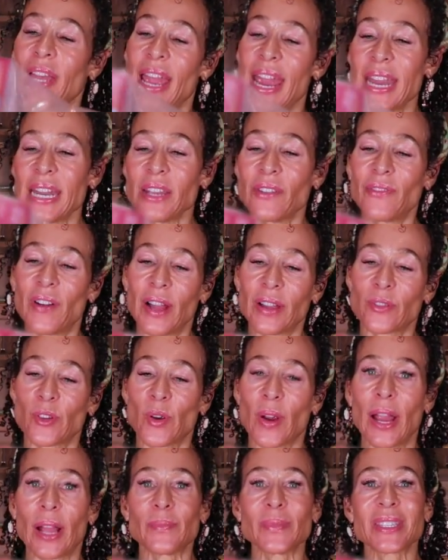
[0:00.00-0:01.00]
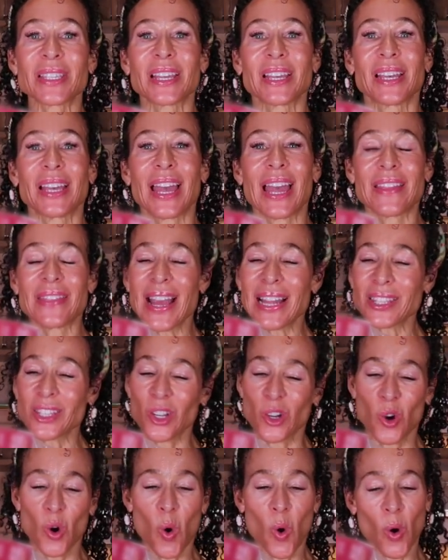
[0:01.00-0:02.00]
85 grams, and
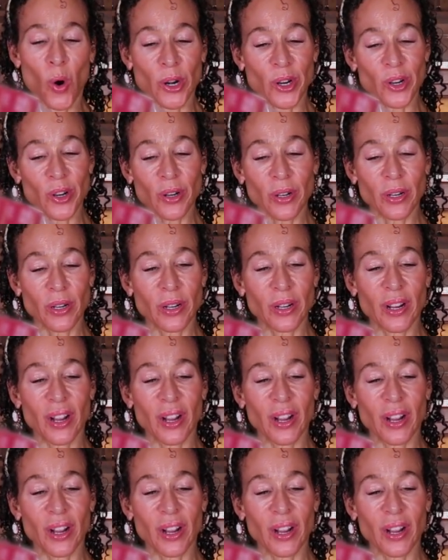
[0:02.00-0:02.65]
that's a quarter